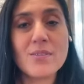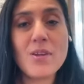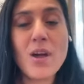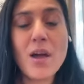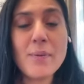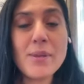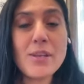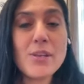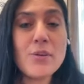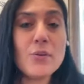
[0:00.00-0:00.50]
so
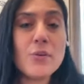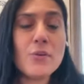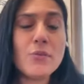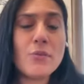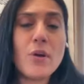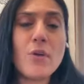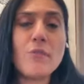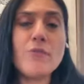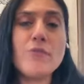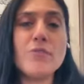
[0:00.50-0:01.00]
how many
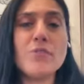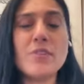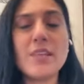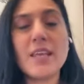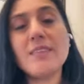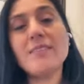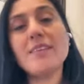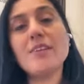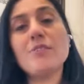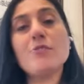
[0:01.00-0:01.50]
of you
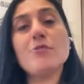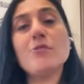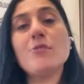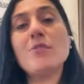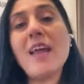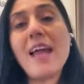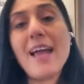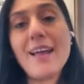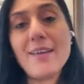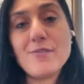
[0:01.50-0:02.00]
think that you
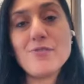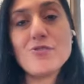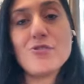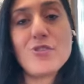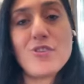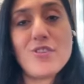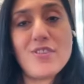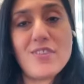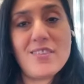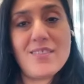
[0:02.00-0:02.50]
don't have
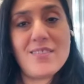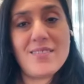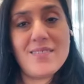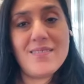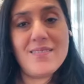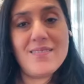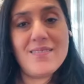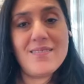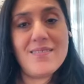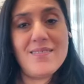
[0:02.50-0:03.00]
choice
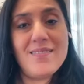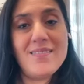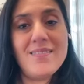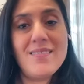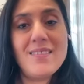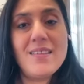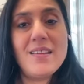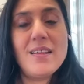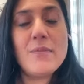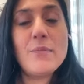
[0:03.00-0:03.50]

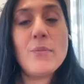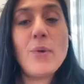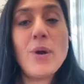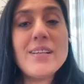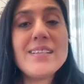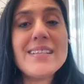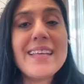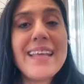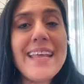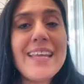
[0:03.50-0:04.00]

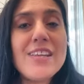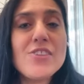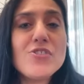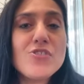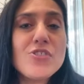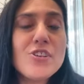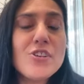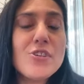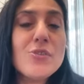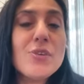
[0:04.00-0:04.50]
what
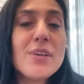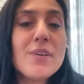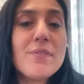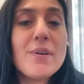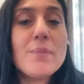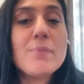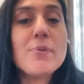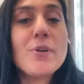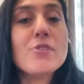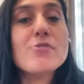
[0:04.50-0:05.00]
age did you
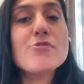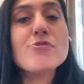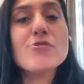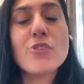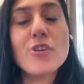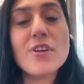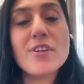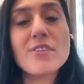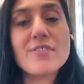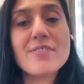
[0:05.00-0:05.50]
give up your
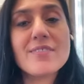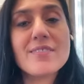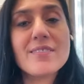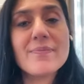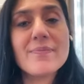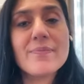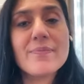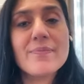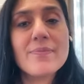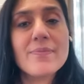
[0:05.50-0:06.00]
choice
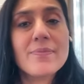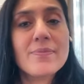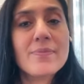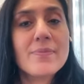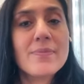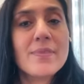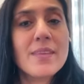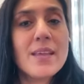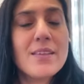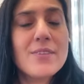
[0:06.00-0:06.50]

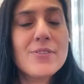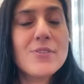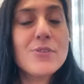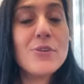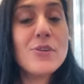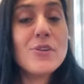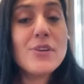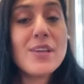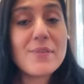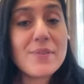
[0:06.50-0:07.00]

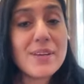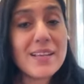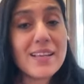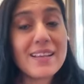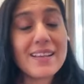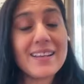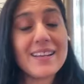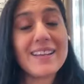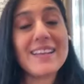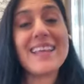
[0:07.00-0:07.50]
though you never
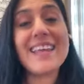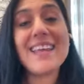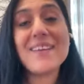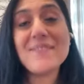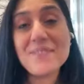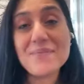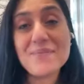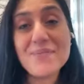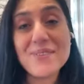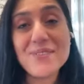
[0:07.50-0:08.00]

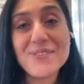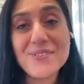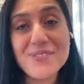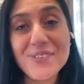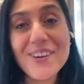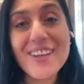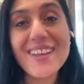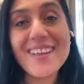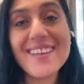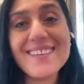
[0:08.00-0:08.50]
gave up the
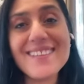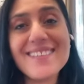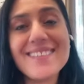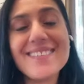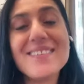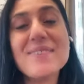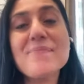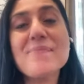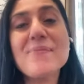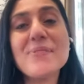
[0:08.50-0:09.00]
choice
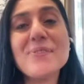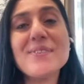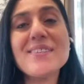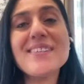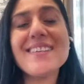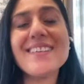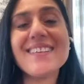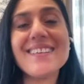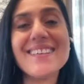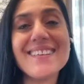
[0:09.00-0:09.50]
the
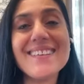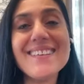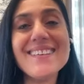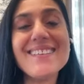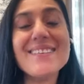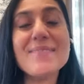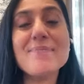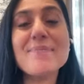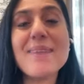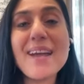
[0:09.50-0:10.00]
beauty
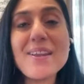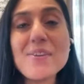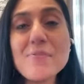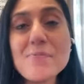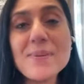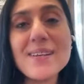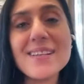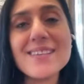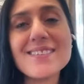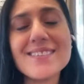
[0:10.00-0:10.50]
is the
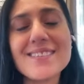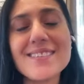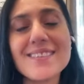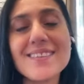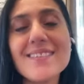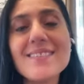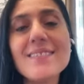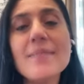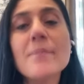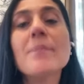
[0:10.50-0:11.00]

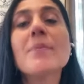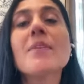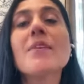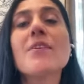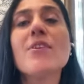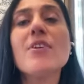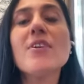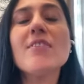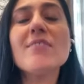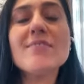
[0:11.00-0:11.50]
manipulation is
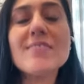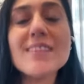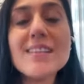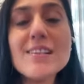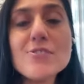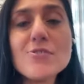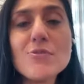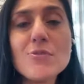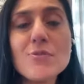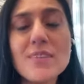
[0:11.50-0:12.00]
you're
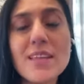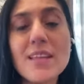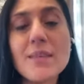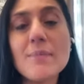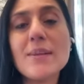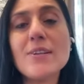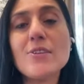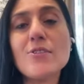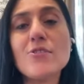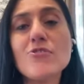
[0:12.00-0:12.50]
still
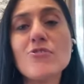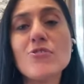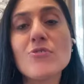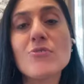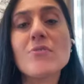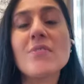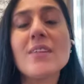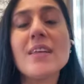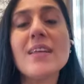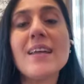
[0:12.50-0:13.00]
choosing but you're
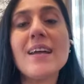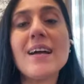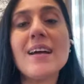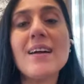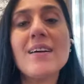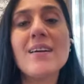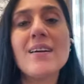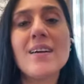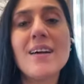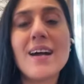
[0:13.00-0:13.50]
choosing
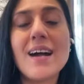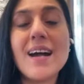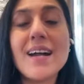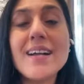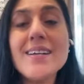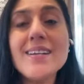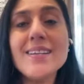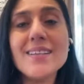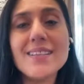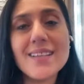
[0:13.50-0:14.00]

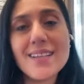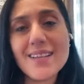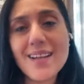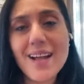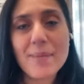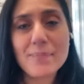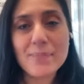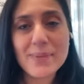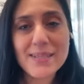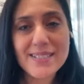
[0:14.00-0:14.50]
under the
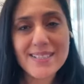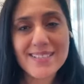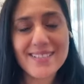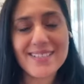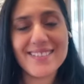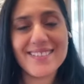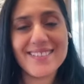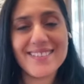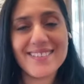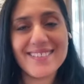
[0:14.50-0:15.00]
carpet